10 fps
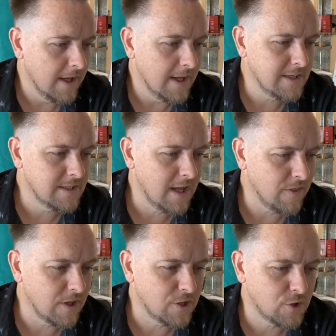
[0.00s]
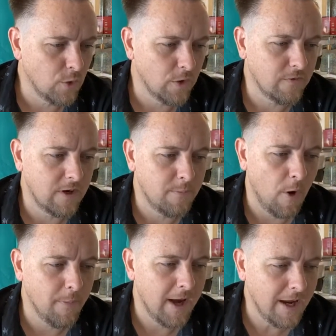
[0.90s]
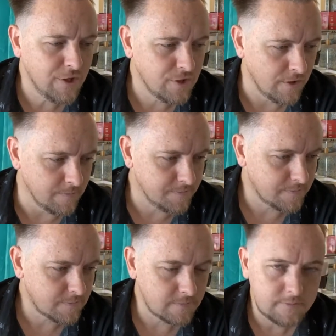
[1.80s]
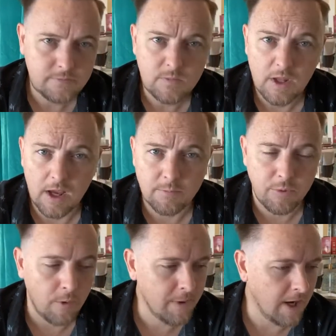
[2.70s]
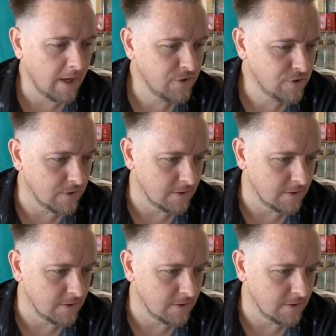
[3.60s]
is nothing short of an abomination abomination.